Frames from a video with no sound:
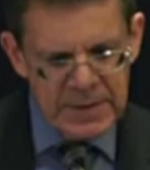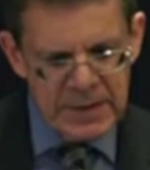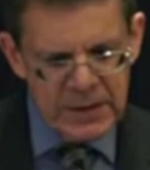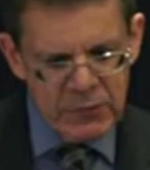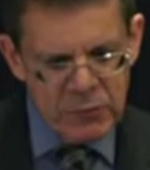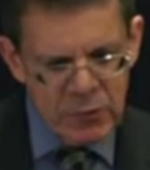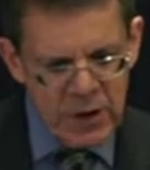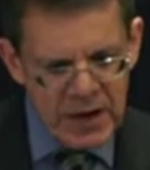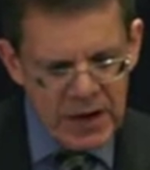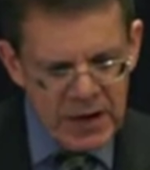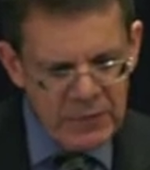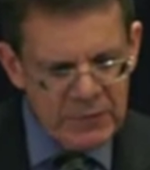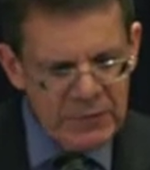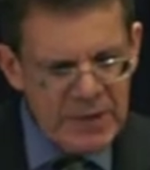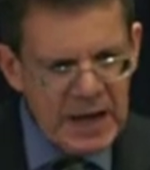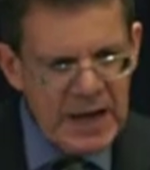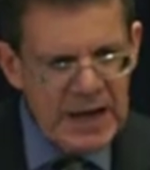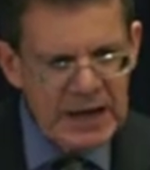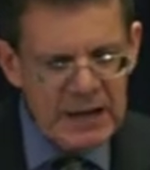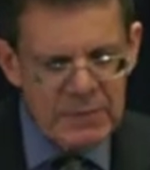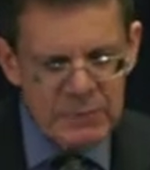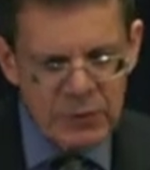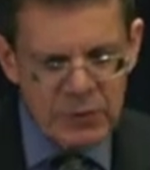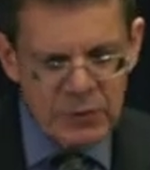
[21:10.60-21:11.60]
They acquired
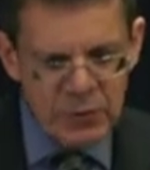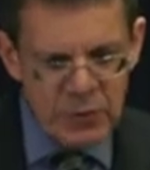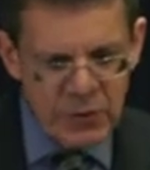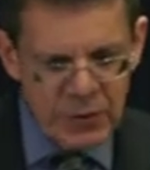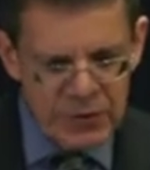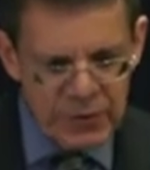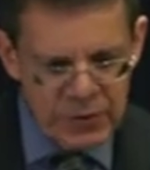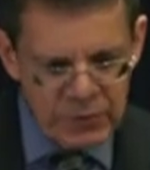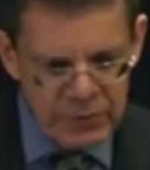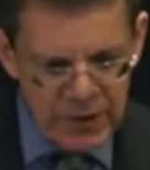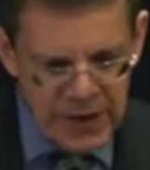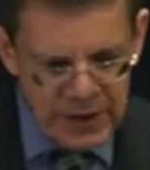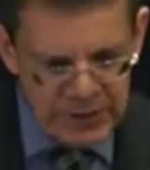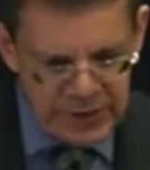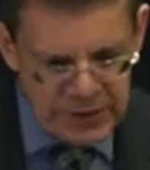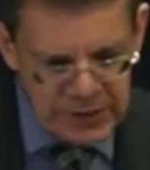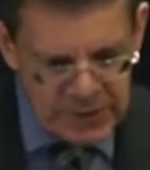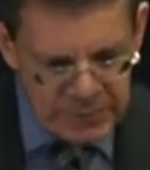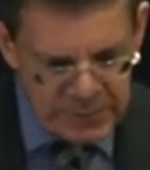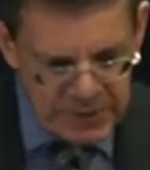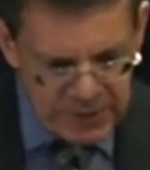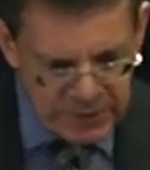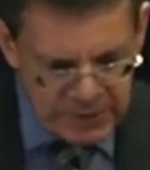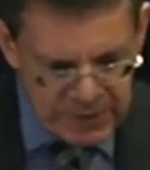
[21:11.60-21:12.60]
valuable on-the-ground
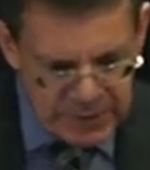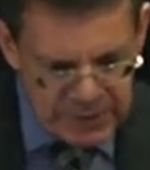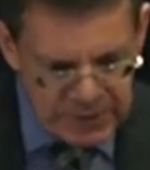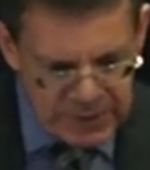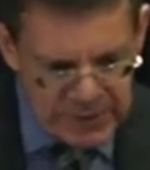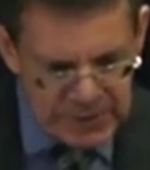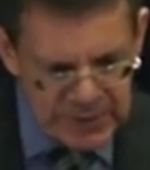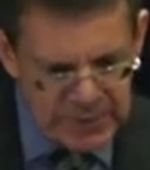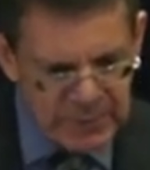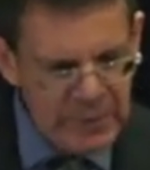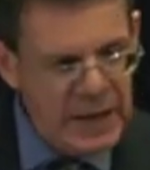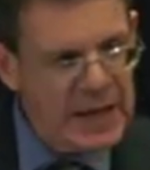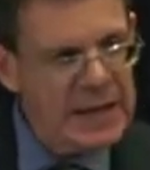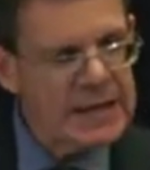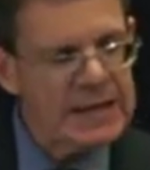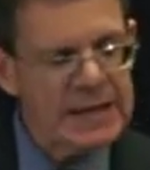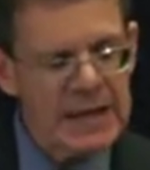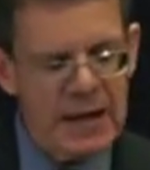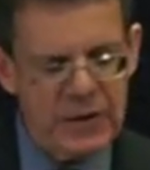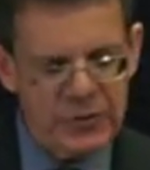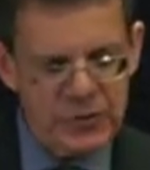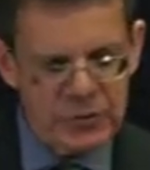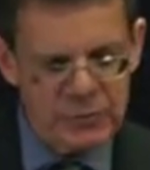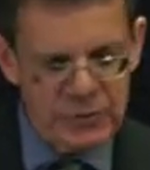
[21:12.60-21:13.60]
experience. In my
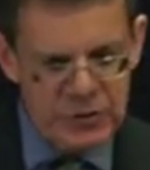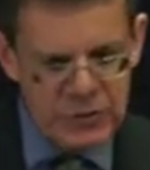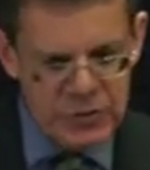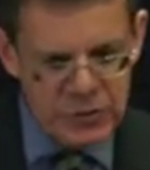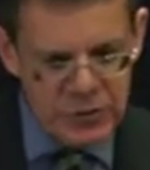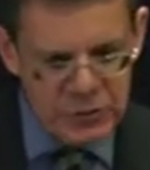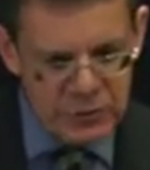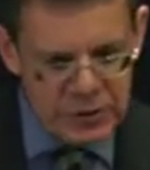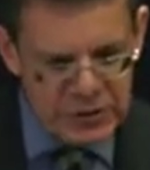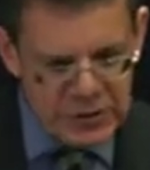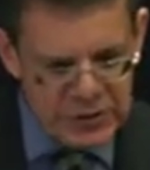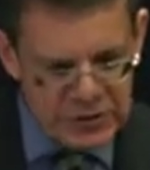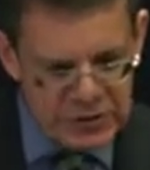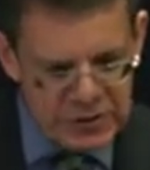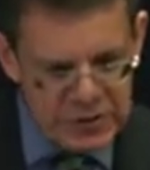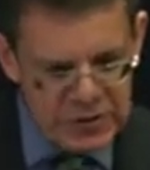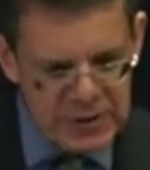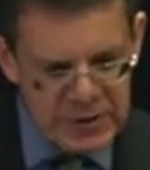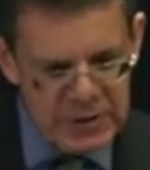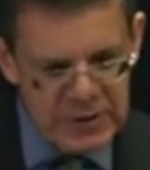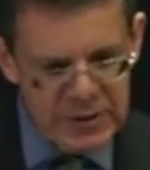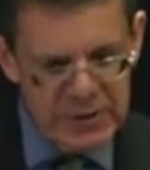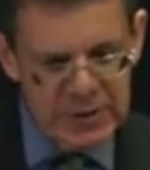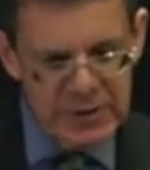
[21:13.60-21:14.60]
encounter with students
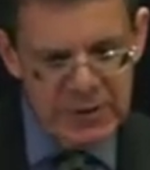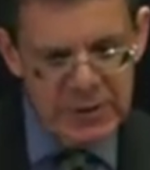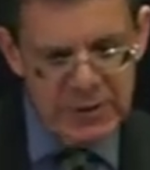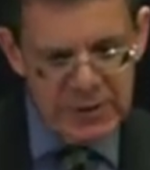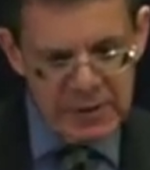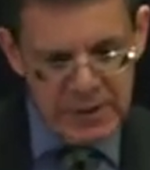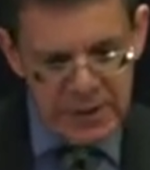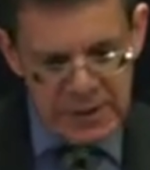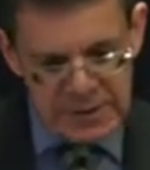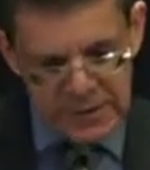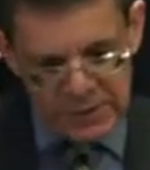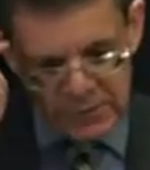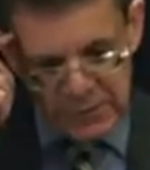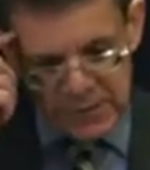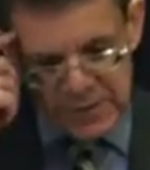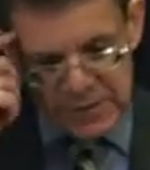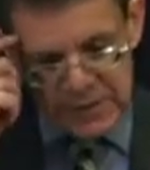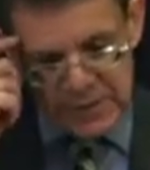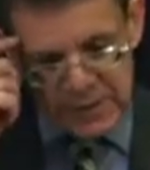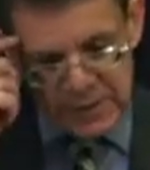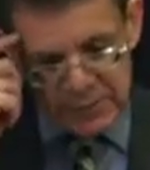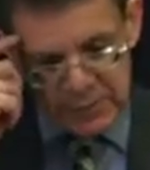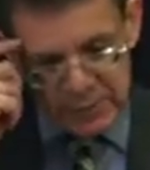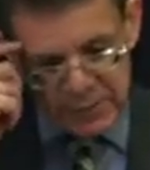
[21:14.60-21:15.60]
as a
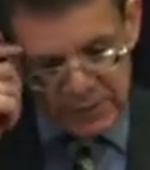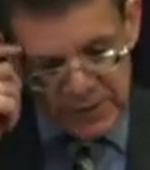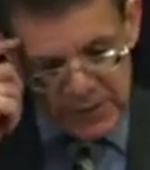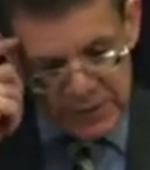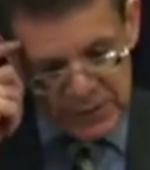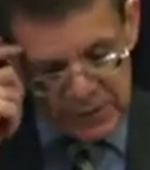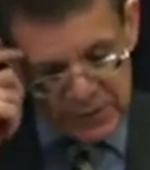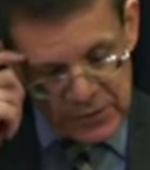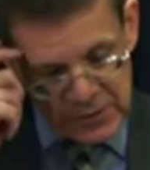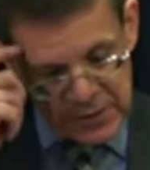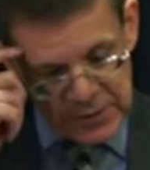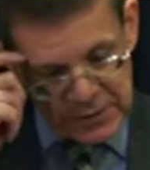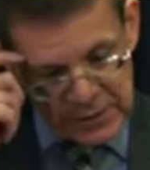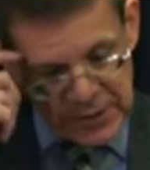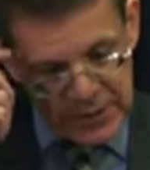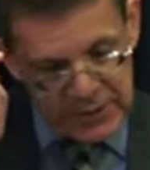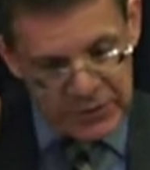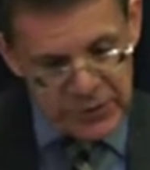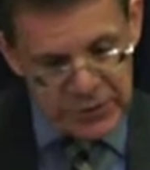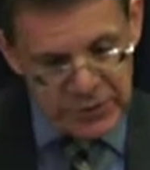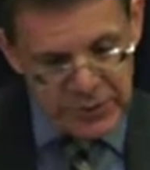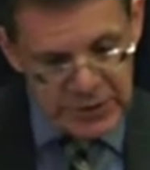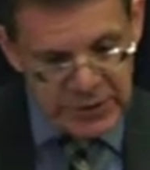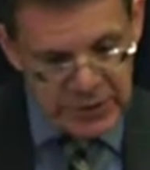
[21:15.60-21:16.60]
visiting professor and
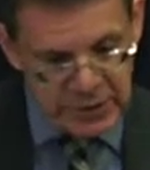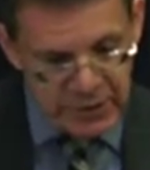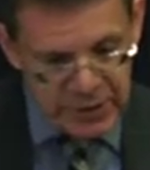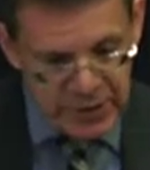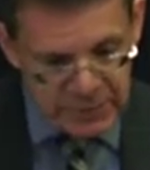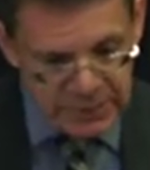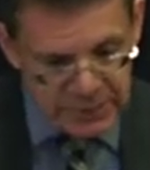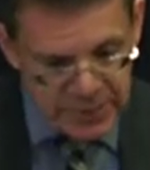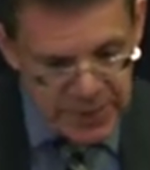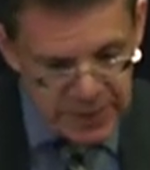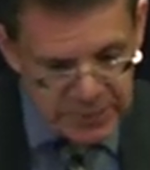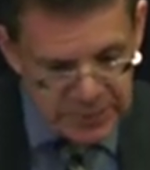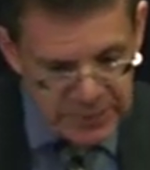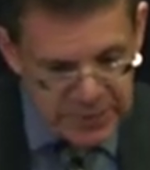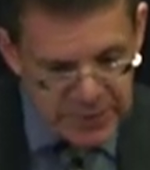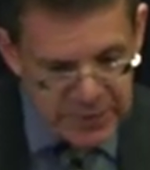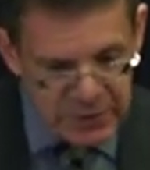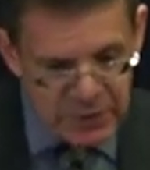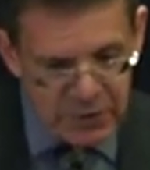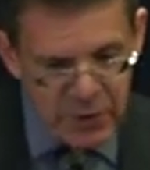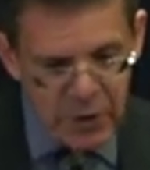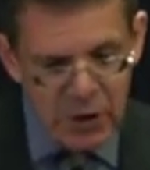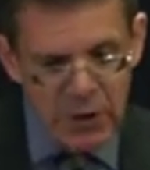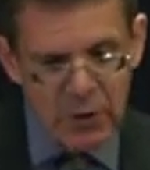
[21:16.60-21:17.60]
lecturer here, I found that
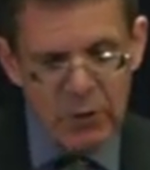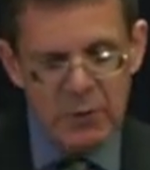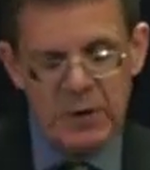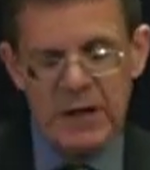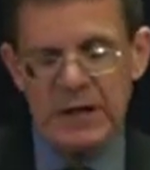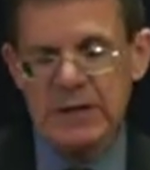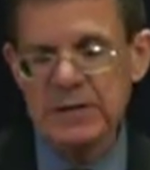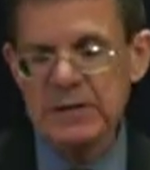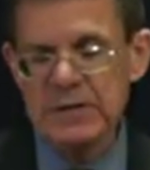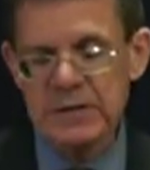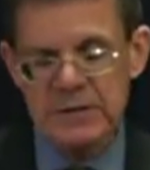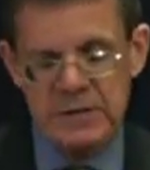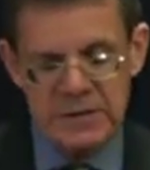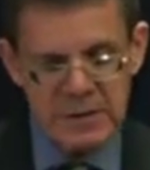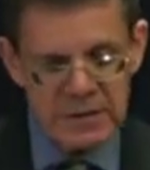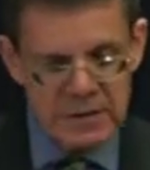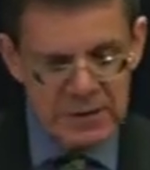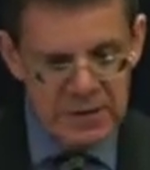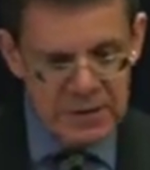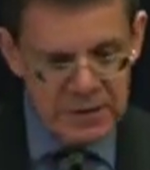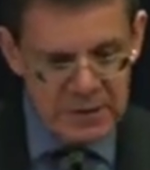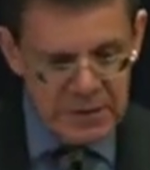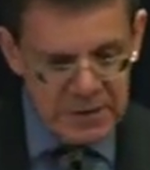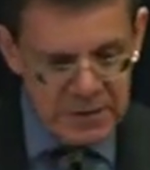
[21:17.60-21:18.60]
there are always
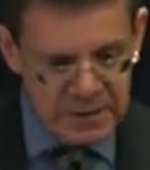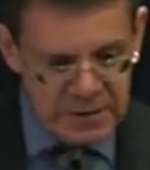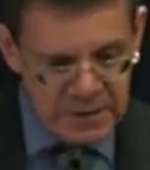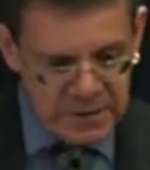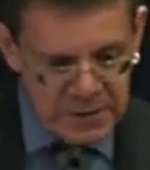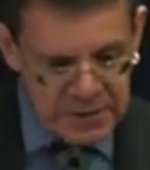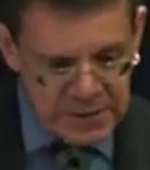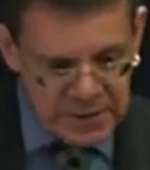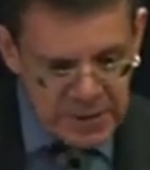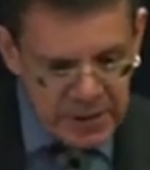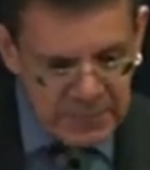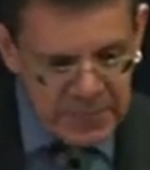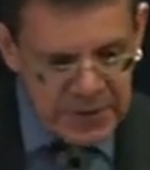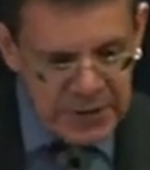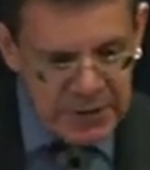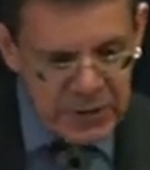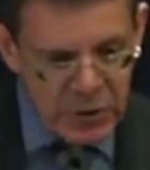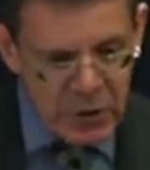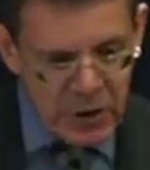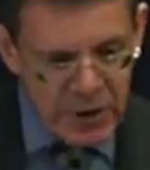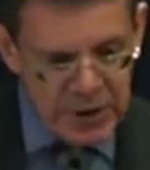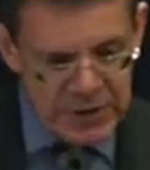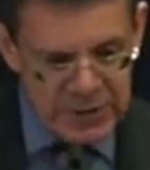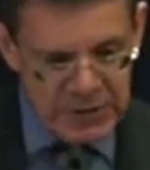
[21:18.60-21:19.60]
some in
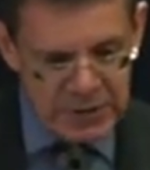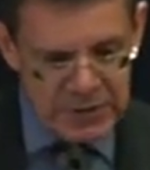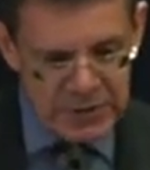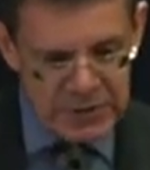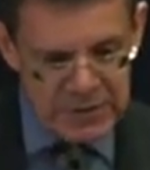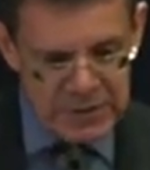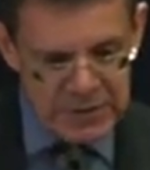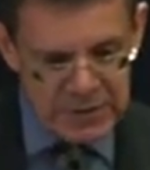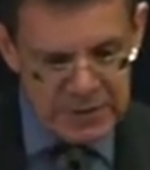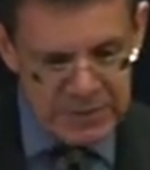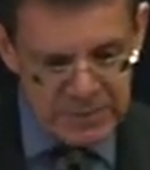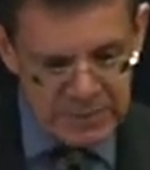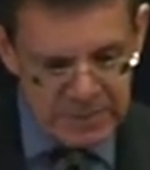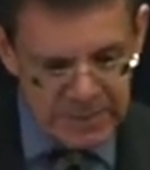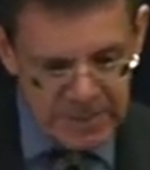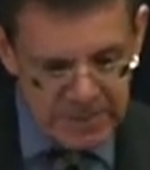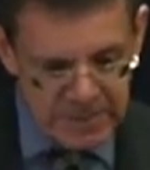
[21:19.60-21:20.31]
the audience